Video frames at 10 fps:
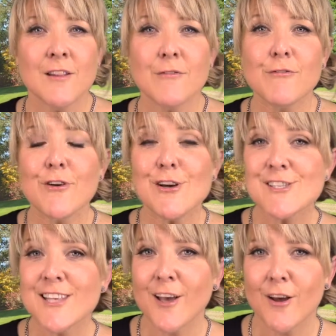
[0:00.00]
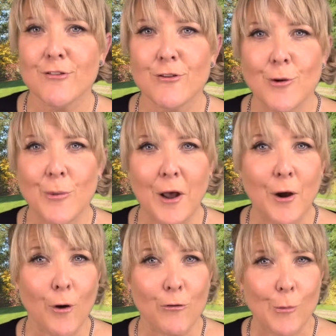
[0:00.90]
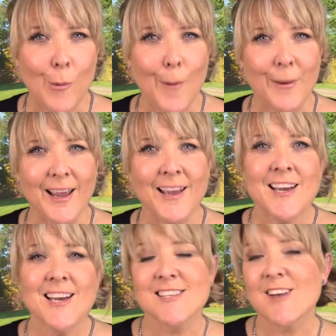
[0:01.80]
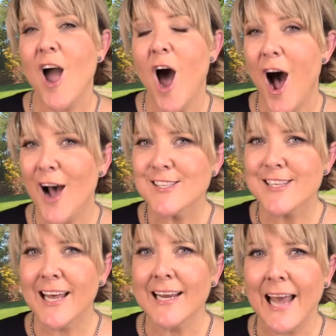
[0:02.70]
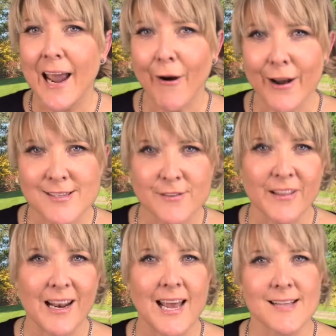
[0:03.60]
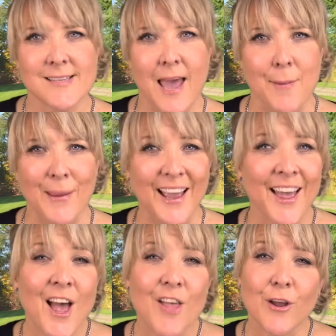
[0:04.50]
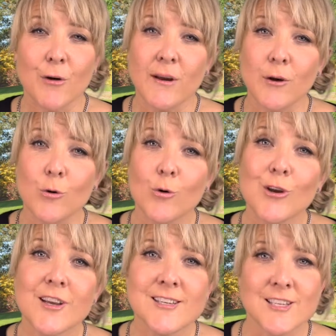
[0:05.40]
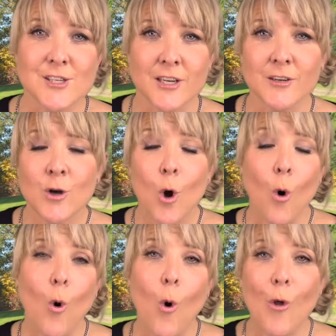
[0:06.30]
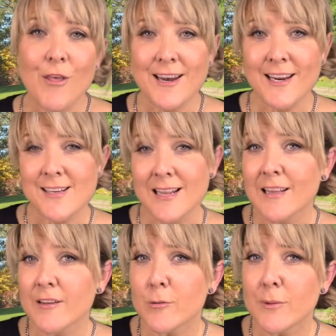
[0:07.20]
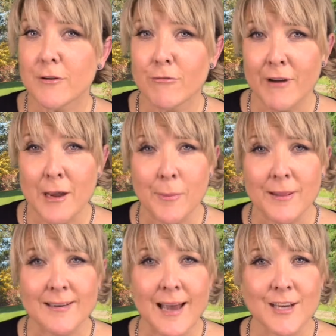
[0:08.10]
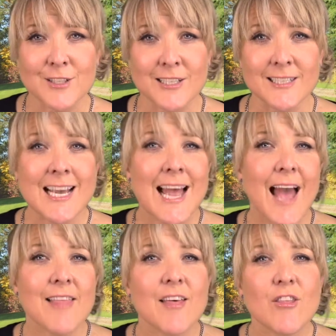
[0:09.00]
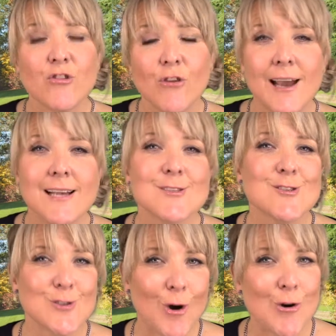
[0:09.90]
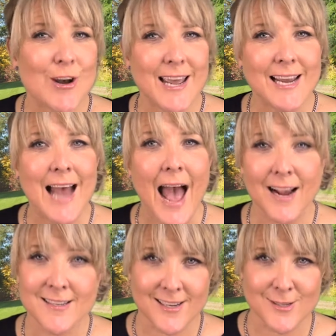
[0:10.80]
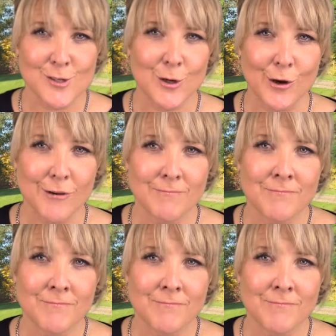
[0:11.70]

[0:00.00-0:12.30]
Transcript: First thing I do when I go to a property is I isolate areas of the landscaping that are in good condition or that need a little bit of rehabilitation and that the trades don't need access to.